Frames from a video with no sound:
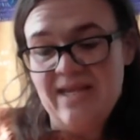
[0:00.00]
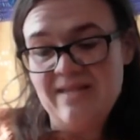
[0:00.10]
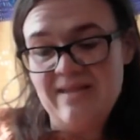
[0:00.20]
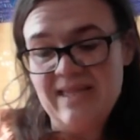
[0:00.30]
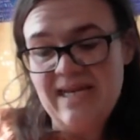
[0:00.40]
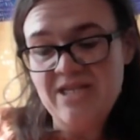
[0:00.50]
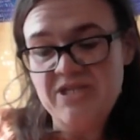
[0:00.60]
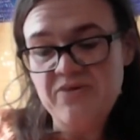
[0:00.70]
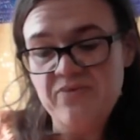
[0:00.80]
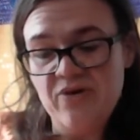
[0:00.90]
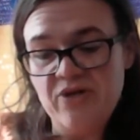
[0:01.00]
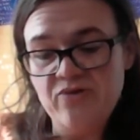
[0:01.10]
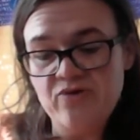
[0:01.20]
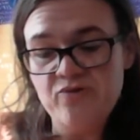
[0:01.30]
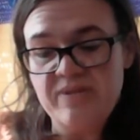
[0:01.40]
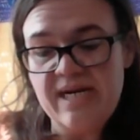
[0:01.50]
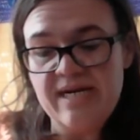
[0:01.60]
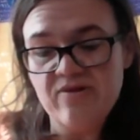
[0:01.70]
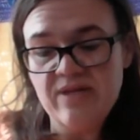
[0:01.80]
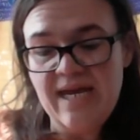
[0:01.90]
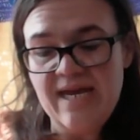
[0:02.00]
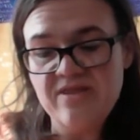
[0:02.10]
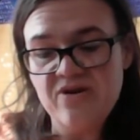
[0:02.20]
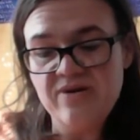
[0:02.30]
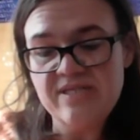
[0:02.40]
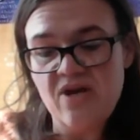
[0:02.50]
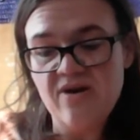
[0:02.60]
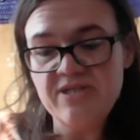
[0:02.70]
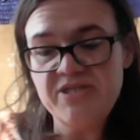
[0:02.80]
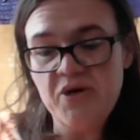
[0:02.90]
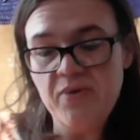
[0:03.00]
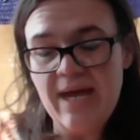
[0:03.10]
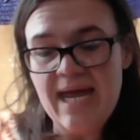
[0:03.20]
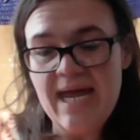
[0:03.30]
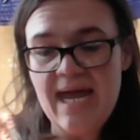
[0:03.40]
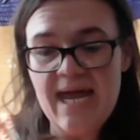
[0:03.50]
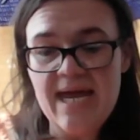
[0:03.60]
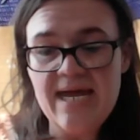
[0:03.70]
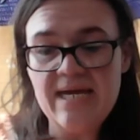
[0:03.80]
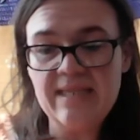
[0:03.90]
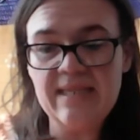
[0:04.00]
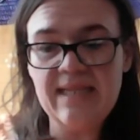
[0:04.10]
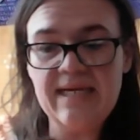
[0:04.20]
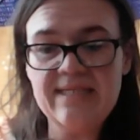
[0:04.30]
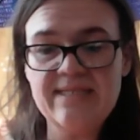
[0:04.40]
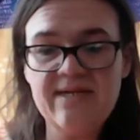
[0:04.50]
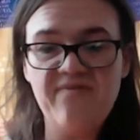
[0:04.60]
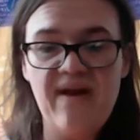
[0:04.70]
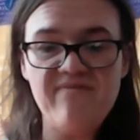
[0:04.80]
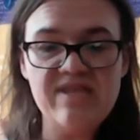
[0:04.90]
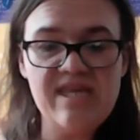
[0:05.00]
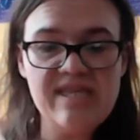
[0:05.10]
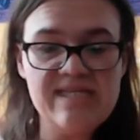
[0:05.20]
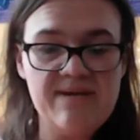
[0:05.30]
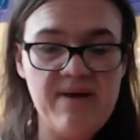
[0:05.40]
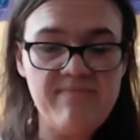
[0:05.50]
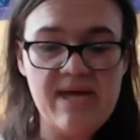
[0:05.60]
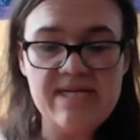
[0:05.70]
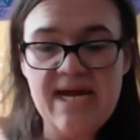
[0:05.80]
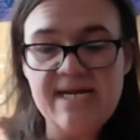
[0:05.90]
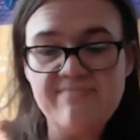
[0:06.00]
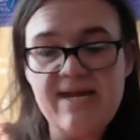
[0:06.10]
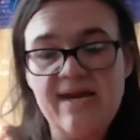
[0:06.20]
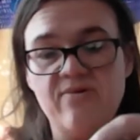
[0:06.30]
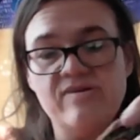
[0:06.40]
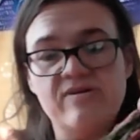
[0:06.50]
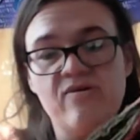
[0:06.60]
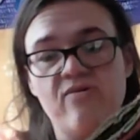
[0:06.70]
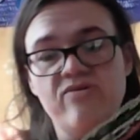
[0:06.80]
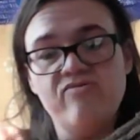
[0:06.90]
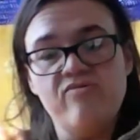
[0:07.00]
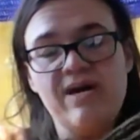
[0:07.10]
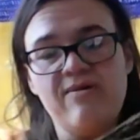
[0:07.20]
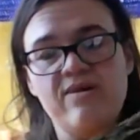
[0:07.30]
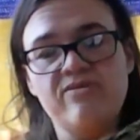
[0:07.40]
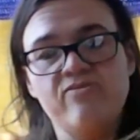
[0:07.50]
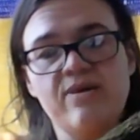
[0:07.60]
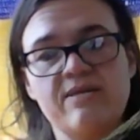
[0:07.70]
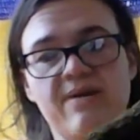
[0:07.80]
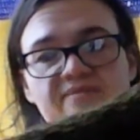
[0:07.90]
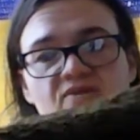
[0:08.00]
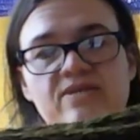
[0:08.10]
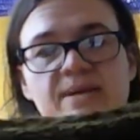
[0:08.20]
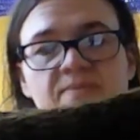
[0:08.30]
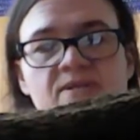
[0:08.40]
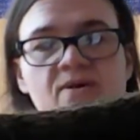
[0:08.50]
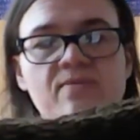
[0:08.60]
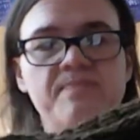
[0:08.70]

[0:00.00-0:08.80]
link to her YouTube channel, and there is also a list of everything that's on my Make 9. I'm not going to go through it. I went through it on my first episode.